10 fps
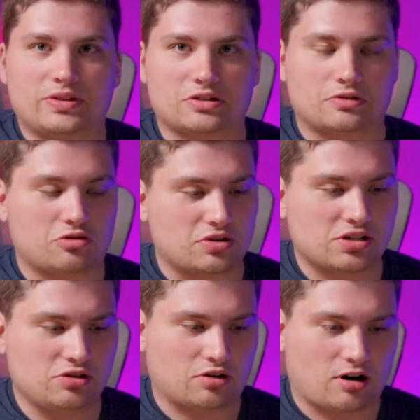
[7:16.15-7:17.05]
So
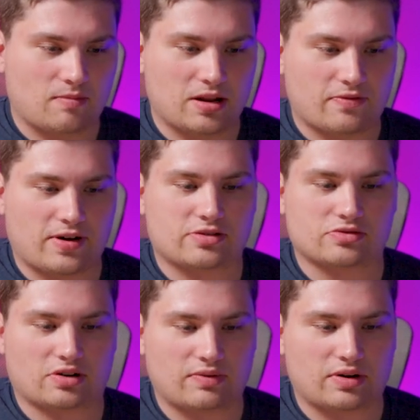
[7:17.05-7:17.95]
traditional car
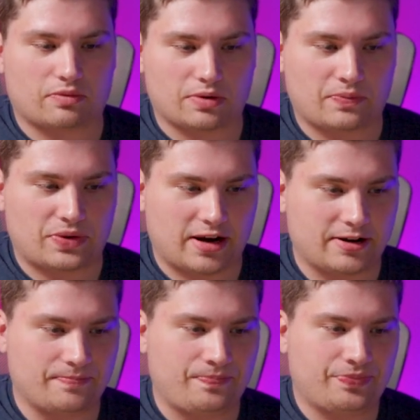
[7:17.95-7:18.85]
manufacturers are having a rough
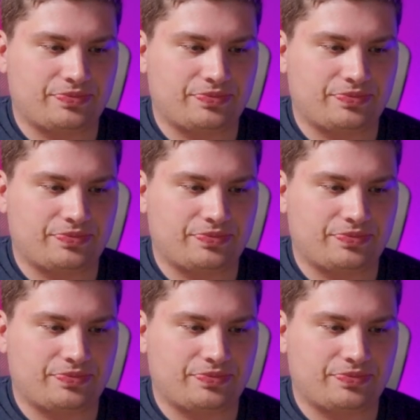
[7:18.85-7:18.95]
time